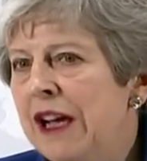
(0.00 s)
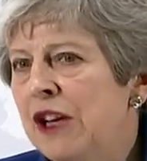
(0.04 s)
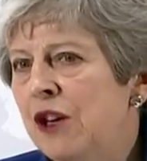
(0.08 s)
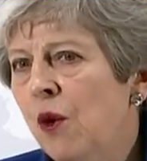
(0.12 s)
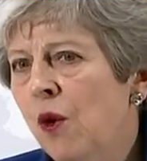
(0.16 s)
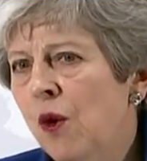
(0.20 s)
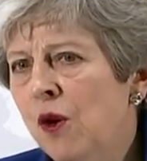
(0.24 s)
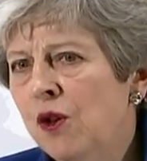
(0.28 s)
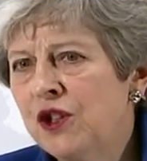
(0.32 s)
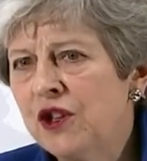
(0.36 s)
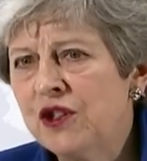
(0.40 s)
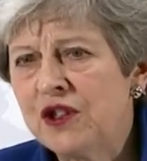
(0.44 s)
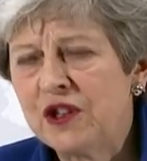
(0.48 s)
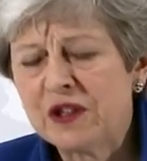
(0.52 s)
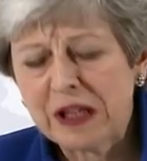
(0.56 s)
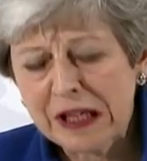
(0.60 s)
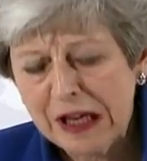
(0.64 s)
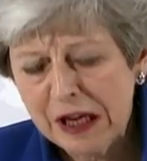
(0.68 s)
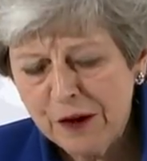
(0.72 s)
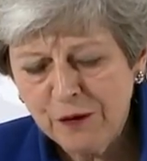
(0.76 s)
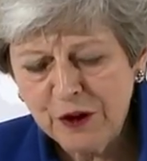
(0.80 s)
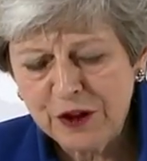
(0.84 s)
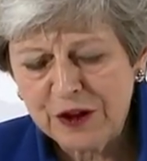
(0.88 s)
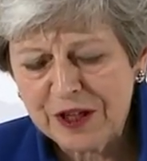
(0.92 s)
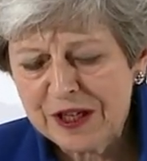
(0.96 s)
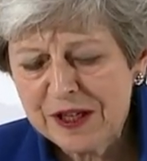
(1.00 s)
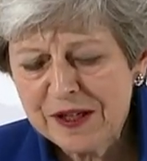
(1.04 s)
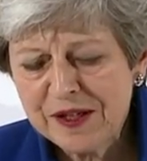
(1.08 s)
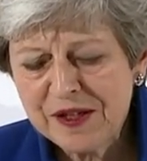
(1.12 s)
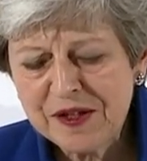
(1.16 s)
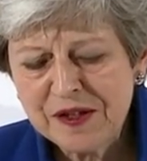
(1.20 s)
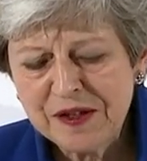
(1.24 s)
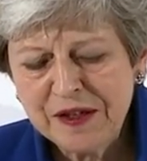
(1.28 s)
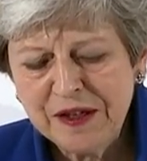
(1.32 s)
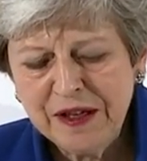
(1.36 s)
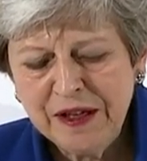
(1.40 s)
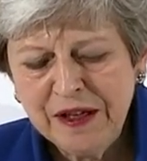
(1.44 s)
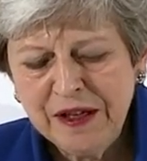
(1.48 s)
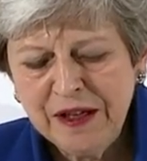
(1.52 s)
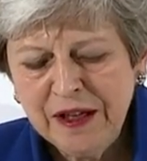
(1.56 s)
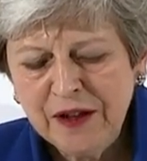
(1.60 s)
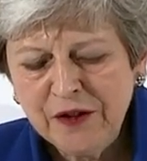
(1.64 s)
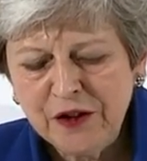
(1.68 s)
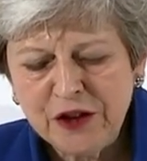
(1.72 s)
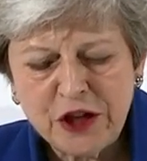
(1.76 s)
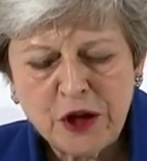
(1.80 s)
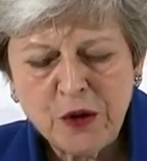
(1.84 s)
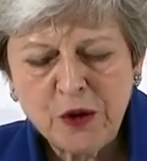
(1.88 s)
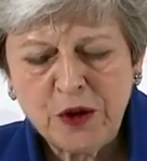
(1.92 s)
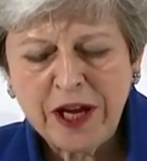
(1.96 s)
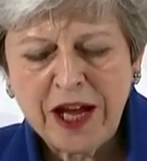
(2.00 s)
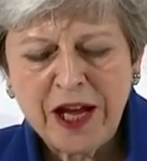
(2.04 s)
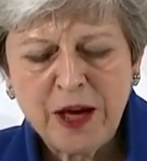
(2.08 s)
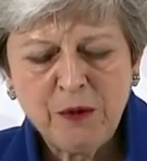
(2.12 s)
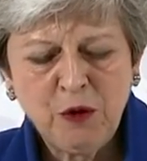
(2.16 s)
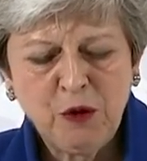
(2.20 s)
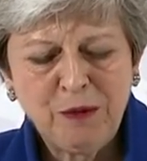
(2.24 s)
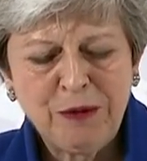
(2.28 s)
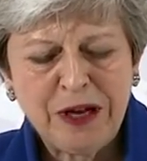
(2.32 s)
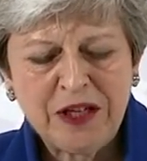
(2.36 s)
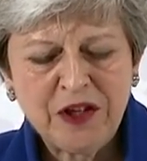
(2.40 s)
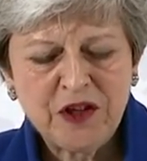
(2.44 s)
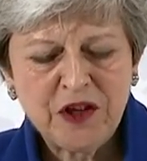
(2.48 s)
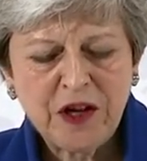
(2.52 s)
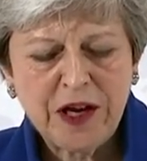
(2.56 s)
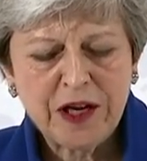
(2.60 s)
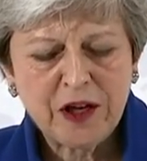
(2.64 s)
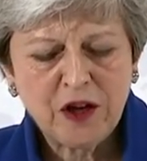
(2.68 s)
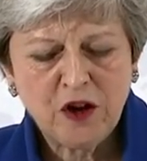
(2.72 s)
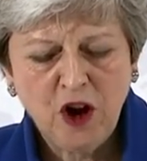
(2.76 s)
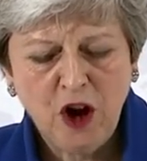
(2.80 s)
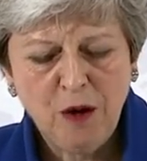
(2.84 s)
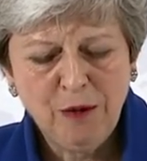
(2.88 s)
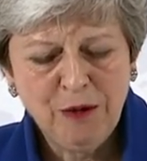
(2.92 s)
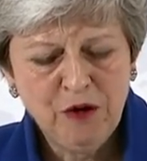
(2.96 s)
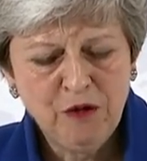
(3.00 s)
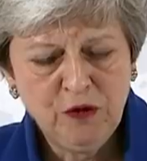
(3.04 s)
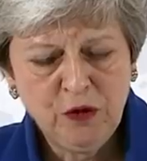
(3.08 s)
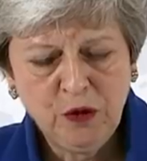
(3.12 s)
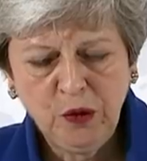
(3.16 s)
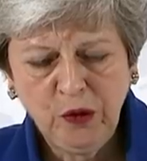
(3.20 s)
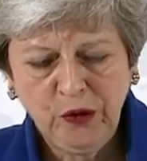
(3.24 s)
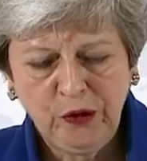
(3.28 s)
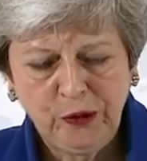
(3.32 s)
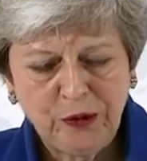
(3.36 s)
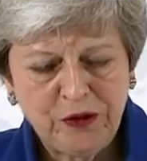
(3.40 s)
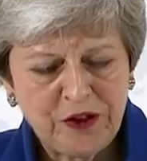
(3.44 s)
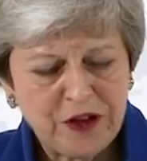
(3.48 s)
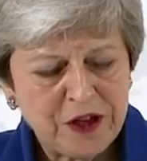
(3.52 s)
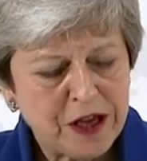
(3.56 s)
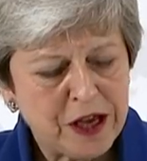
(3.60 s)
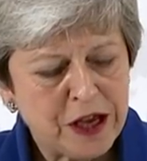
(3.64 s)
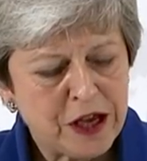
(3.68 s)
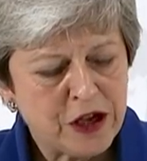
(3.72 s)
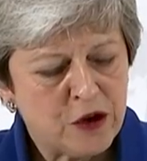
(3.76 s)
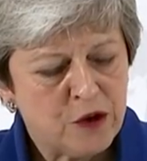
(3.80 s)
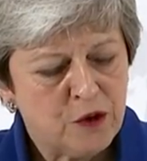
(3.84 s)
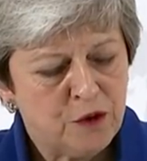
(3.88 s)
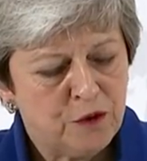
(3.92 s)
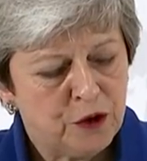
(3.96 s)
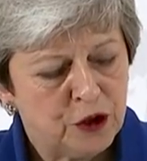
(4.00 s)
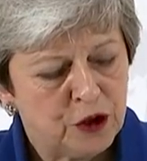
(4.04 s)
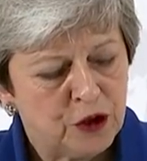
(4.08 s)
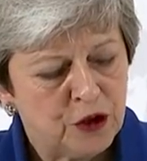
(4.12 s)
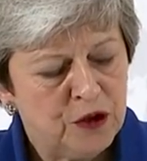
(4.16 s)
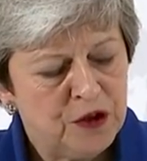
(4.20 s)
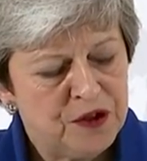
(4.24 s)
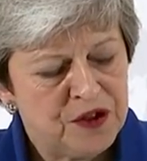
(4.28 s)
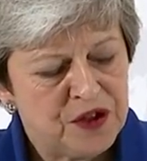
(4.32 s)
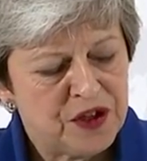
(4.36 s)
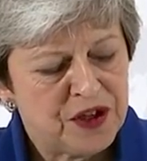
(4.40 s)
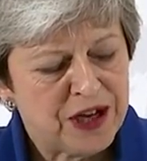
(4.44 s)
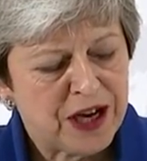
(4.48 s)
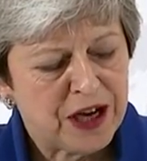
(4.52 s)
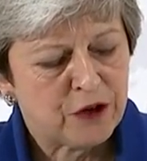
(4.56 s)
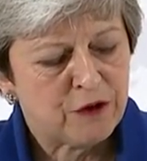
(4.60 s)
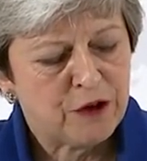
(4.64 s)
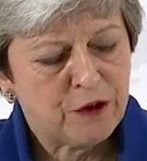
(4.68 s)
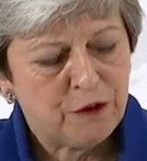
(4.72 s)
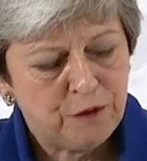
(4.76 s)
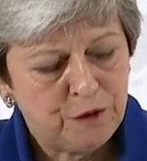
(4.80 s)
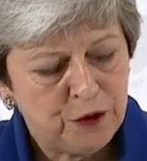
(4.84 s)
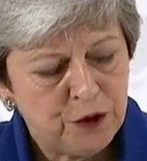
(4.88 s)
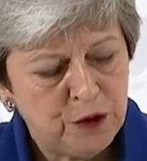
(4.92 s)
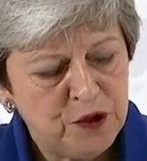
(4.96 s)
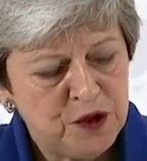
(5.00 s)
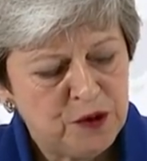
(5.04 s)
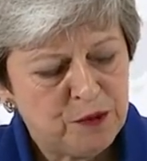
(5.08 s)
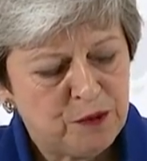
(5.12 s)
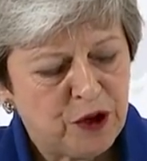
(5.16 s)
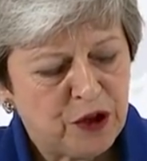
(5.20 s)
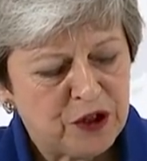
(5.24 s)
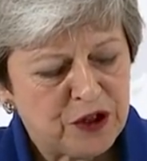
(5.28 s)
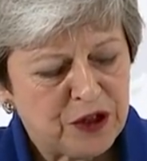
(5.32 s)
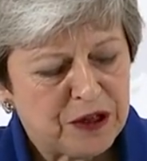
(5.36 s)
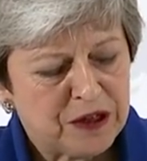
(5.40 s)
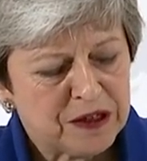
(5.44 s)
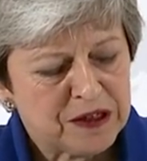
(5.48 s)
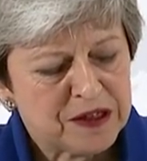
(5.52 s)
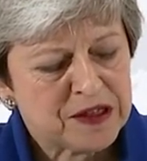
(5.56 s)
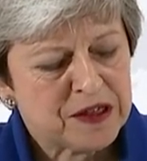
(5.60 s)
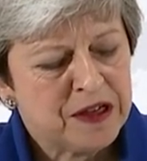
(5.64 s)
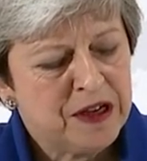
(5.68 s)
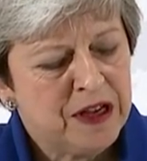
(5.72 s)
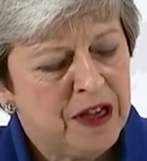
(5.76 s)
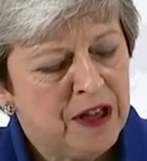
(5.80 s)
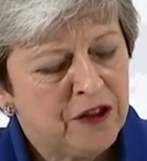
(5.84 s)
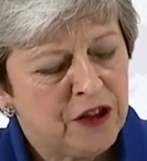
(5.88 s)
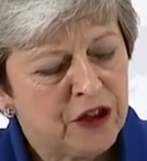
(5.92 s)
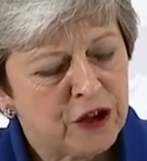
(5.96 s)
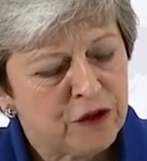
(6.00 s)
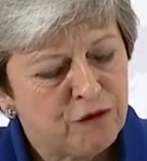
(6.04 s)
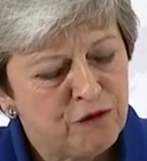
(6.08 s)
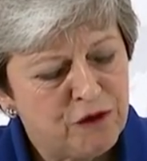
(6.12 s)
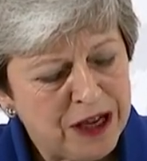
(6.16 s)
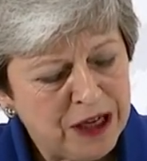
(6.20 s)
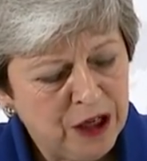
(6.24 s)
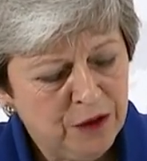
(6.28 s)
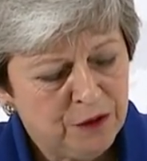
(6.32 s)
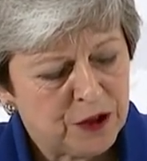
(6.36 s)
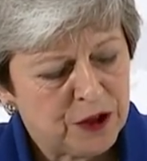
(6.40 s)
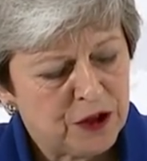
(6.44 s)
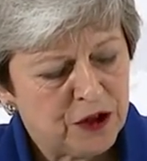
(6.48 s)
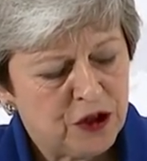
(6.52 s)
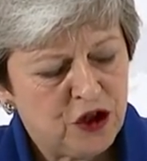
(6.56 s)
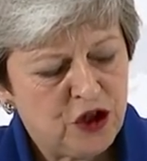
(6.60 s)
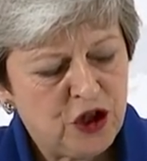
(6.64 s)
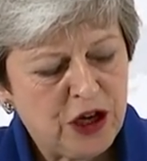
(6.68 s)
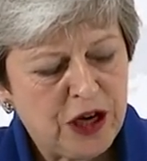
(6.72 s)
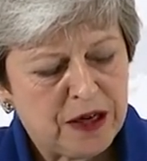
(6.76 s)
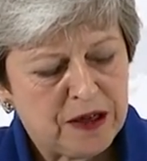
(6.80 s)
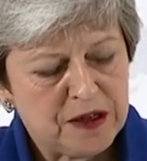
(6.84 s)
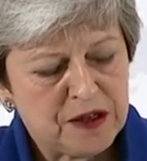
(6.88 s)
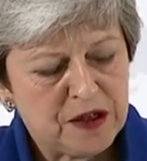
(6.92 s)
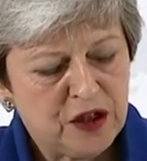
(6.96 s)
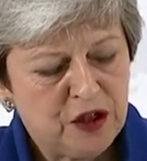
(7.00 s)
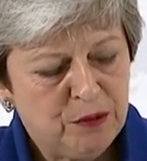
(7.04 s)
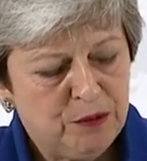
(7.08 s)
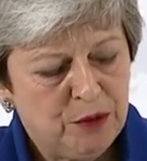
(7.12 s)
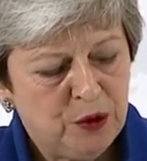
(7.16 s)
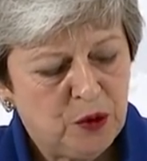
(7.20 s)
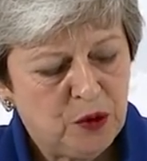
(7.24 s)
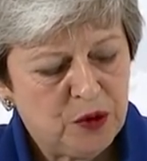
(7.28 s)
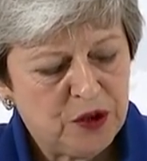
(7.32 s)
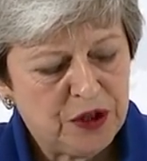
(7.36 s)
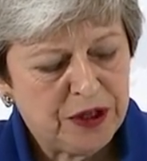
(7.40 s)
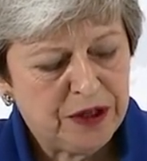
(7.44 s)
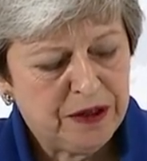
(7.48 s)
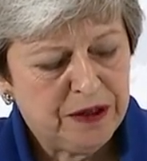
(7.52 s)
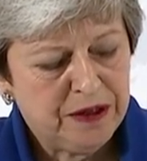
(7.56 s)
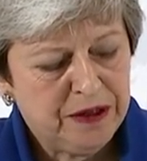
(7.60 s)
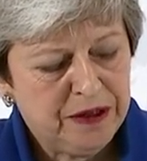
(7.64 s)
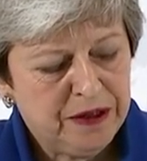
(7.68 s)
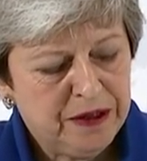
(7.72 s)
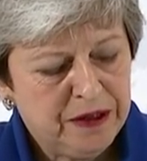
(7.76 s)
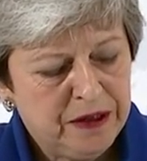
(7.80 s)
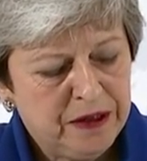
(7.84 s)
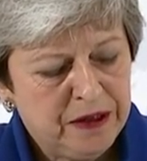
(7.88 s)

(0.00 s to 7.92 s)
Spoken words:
In order to deliver this, the UK will maintain common rules with the EU for goods and agri-foods products that are relevant to checks at the border.